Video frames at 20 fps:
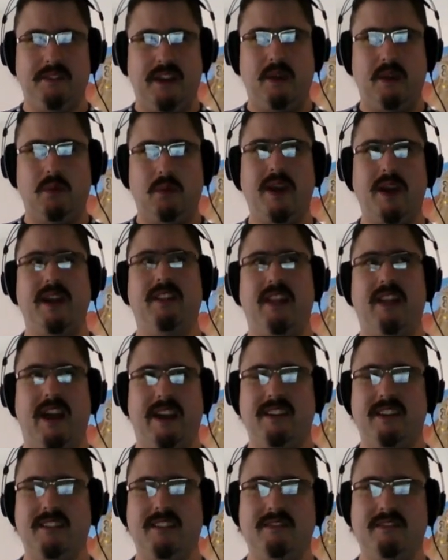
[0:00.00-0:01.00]
And they weigh
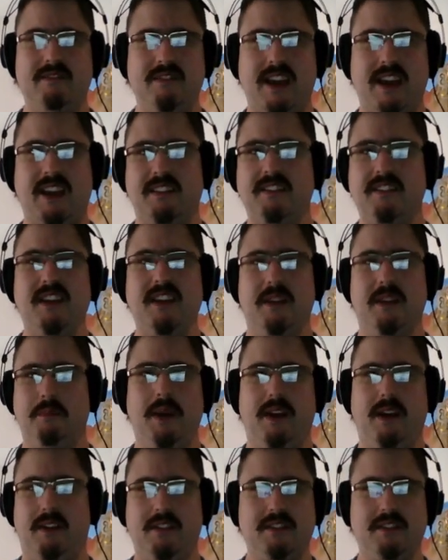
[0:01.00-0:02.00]
like 9-10
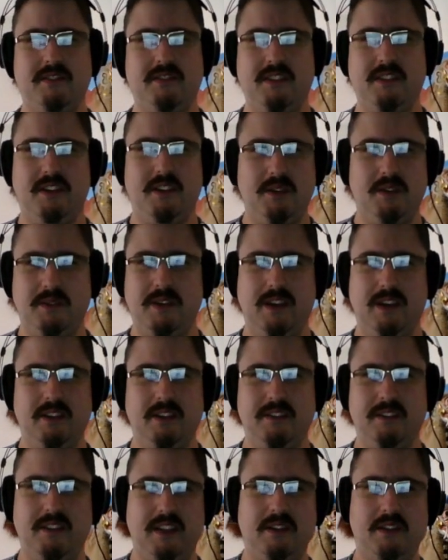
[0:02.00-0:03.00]
pounds,
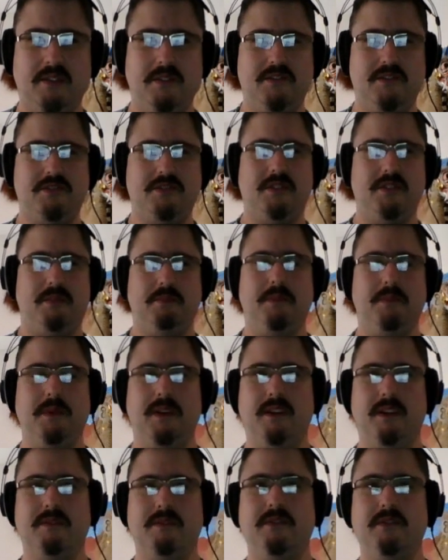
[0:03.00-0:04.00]
so they don't ship
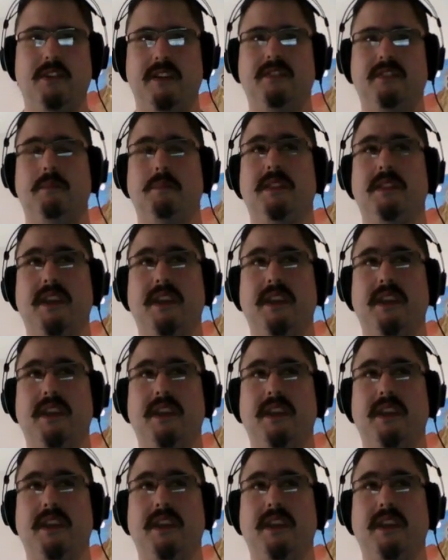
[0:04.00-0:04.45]
very easily.